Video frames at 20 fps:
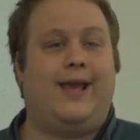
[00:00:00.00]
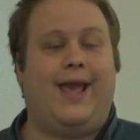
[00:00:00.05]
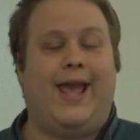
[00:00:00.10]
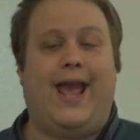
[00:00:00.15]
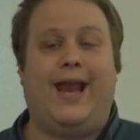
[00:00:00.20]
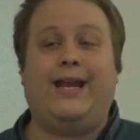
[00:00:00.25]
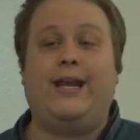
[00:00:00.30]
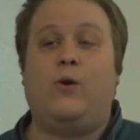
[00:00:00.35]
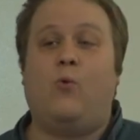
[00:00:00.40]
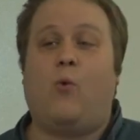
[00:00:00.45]

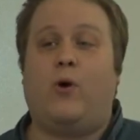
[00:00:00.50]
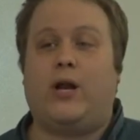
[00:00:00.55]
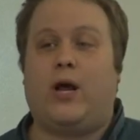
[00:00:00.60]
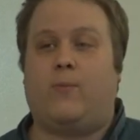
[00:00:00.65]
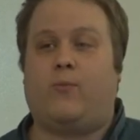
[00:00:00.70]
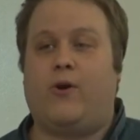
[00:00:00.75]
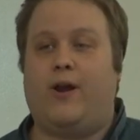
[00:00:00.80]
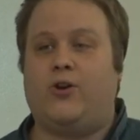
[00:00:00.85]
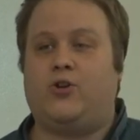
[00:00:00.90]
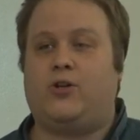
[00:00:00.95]
Any one
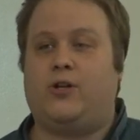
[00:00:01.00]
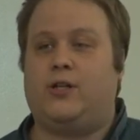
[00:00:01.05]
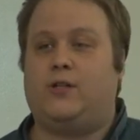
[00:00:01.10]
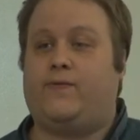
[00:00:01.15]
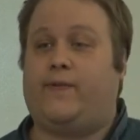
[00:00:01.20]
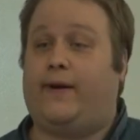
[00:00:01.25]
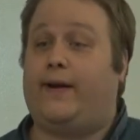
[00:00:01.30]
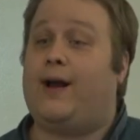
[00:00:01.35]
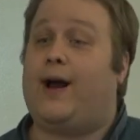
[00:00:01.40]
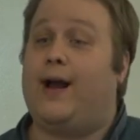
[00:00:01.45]
operation is
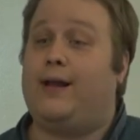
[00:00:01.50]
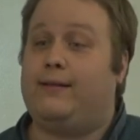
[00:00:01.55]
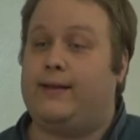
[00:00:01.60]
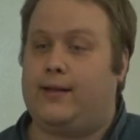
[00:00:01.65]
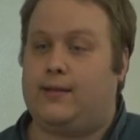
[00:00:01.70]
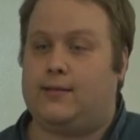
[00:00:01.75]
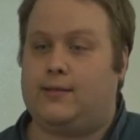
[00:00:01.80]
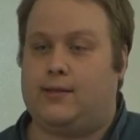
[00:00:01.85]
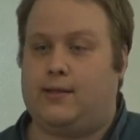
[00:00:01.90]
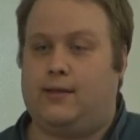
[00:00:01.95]
very high
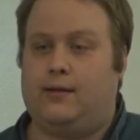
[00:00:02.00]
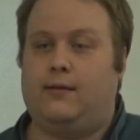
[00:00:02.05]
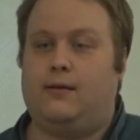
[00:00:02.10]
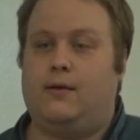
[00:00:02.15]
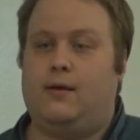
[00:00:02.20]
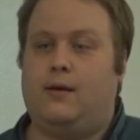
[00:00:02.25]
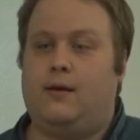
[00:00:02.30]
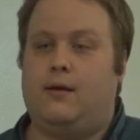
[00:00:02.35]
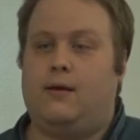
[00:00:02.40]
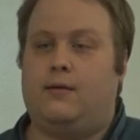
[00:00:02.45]
latency.
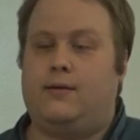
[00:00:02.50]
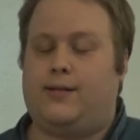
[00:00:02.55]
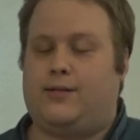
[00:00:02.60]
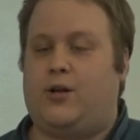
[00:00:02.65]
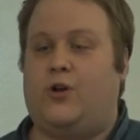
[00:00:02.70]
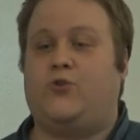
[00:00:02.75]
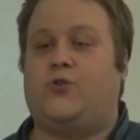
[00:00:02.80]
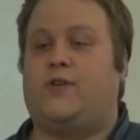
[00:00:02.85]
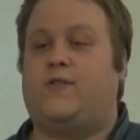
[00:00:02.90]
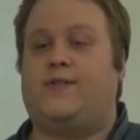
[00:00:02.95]
It takes
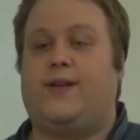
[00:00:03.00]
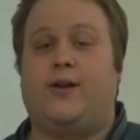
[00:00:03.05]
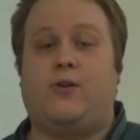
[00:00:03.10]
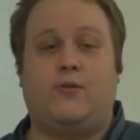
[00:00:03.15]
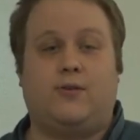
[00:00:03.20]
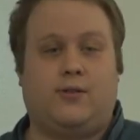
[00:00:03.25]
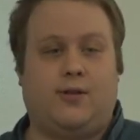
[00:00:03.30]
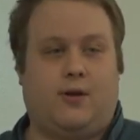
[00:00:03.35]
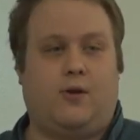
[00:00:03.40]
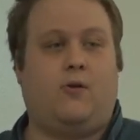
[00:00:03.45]
hundreds of
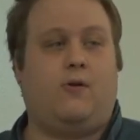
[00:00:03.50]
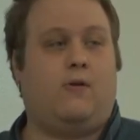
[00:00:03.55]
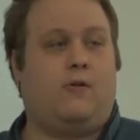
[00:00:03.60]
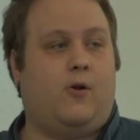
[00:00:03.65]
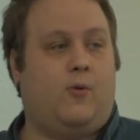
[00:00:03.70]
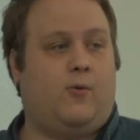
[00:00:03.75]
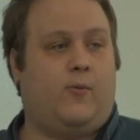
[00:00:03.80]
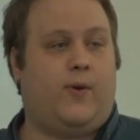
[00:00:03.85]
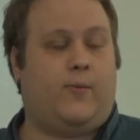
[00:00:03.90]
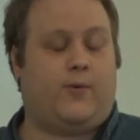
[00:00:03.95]
cycles to go to
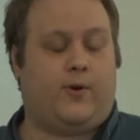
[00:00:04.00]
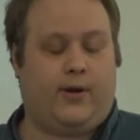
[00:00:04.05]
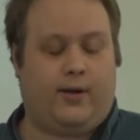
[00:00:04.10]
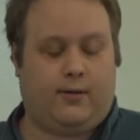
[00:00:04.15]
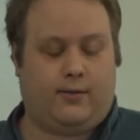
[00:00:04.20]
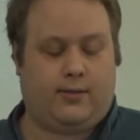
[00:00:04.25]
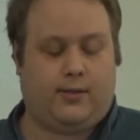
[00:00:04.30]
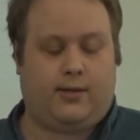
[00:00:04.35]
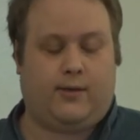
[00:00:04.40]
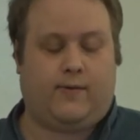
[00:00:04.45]
global memory,
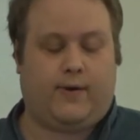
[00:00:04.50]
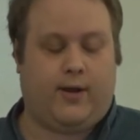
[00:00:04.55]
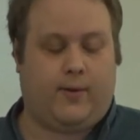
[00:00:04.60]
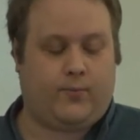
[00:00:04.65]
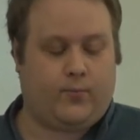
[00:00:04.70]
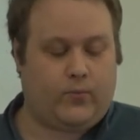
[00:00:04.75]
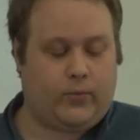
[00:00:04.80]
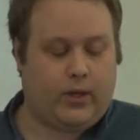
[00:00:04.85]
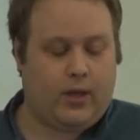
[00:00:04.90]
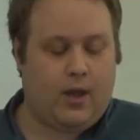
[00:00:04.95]
to
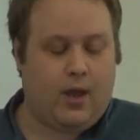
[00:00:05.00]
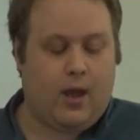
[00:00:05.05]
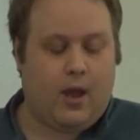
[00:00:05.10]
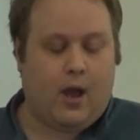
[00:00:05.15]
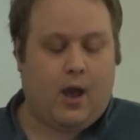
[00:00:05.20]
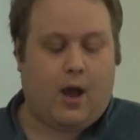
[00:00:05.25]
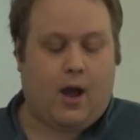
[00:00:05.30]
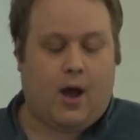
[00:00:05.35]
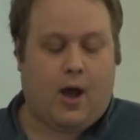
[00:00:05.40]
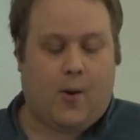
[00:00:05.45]
DRAM.
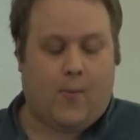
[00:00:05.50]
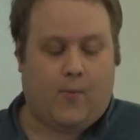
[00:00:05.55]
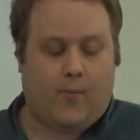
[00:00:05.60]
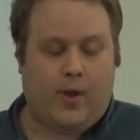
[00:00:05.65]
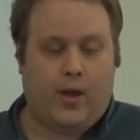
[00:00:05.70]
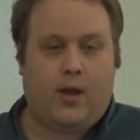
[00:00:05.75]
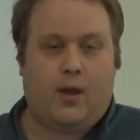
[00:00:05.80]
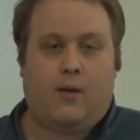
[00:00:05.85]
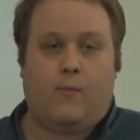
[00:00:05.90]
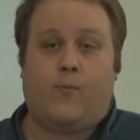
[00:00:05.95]

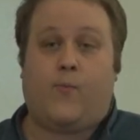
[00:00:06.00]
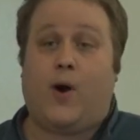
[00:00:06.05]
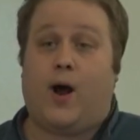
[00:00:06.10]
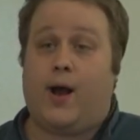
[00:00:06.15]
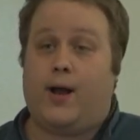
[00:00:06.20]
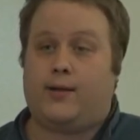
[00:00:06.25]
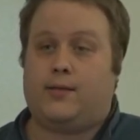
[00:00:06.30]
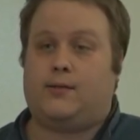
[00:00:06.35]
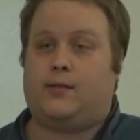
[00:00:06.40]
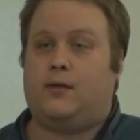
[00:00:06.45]
Um,
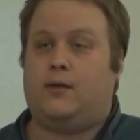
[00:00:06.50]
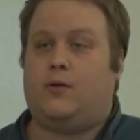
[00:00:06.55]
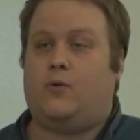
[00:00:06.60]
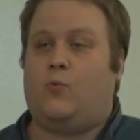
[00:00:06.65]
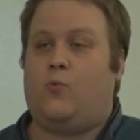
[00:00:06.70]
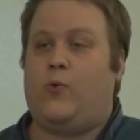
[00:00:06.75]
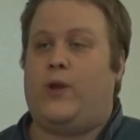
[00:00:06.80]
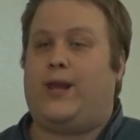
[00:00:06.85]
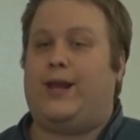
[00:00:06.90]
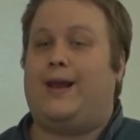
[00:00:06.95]
but
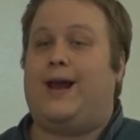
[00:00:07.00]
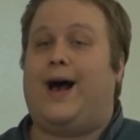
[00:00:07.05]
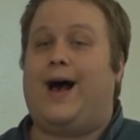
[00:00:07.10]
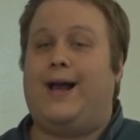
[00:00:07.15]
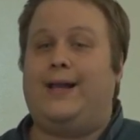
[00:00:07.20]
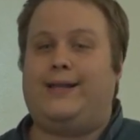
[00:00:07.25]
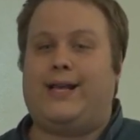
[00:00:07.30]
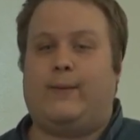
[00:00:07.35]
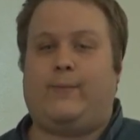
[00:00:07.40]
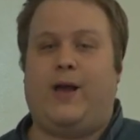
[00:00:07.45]
we can
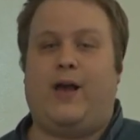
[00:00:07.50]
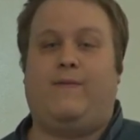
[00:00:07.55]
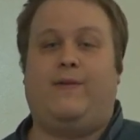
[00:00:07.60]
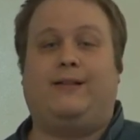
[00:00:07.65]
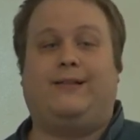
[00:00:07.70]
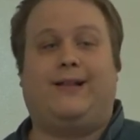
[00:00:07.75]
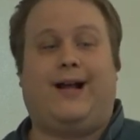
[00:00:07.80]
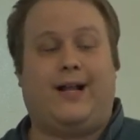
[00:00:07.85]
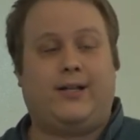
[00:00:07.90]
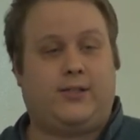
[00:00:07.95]
hide that by having
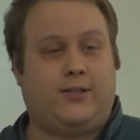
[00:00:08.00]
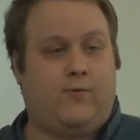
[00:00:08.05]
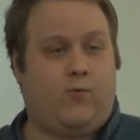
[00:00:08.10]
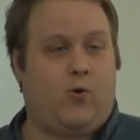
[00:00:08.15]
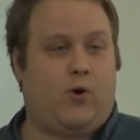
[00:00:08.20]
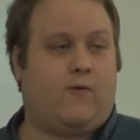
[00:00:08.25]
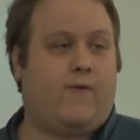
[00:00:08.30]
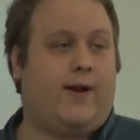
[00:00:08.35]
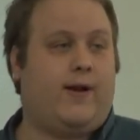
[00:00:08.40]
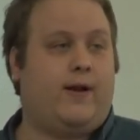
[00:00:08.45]
lots of
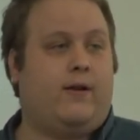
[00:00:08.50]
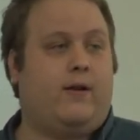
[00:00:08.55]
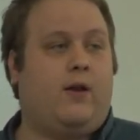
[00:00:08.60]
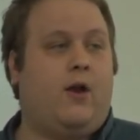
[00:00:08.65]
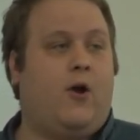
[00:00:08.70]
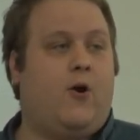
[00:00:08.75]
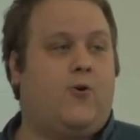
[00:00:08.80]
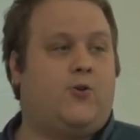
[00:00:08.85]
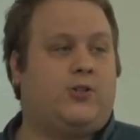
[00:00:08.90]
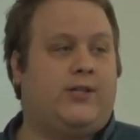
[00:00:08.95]
work ready to
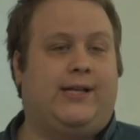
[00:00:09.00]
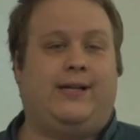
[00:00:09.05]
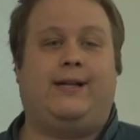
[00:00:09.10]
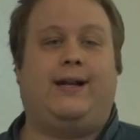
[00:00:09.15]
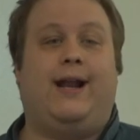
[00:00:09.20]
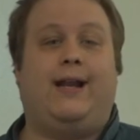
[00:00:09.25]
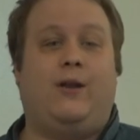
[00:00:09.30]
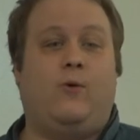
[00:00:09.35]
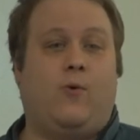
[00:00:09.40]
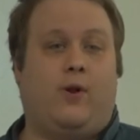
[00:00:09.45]
go so that at
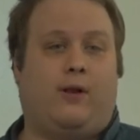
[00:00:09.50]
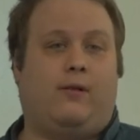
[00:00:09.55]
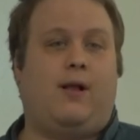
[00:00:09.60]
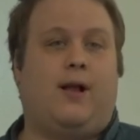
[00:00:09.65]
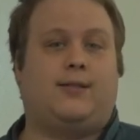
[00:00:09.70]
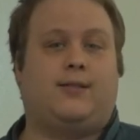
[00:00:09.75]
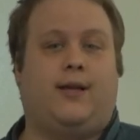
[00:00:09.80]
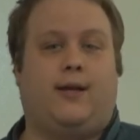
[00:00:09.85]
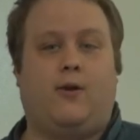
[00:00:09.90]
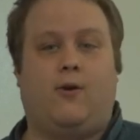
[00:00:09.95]
any one
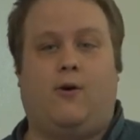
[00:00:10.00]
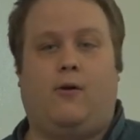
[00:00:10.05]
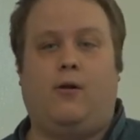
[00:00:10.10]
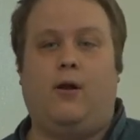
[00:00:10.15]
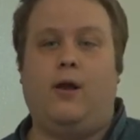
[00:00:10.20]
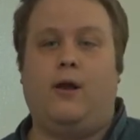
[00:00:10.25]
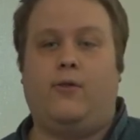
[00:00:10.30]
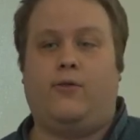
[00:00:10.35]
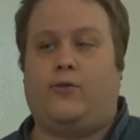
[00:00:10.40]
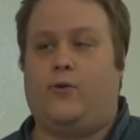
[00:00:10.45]
clock cycle,
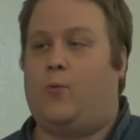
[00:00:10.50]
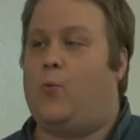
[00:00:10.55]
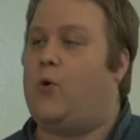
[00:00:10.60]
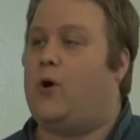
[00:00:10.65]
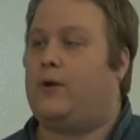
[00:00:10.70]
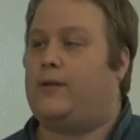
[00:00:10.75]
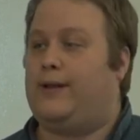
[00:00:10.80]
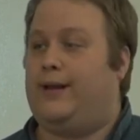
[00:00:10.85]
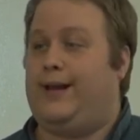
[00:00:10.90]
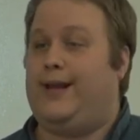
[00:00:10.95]
the
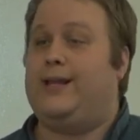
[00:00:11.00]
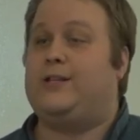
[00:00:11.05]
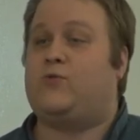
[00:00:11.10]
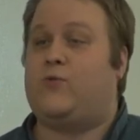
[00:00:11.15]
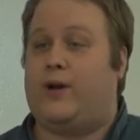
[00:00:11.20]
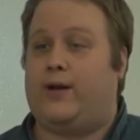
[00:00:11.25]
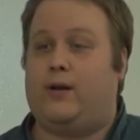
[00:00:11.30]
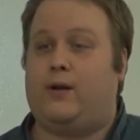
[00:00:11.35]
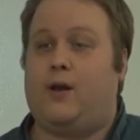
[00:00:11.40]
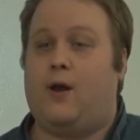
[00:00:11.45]
work that is
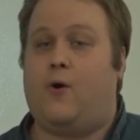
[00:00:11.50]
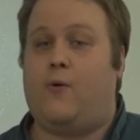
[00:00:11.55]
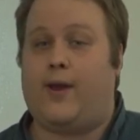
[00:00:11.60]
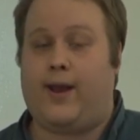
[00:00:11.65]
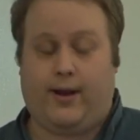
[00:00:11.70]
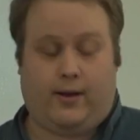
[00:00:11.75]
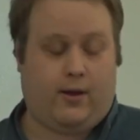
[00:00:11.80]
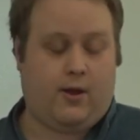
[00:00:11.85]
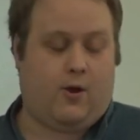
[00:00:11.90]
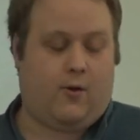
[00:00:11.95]
ready to go
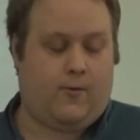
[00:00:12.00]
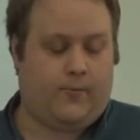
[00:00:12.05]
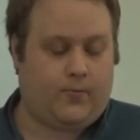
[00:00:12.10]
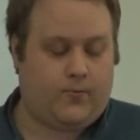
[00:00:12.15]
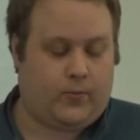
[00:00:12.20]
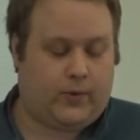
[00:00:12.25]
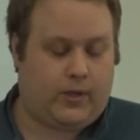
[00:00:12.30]
can go.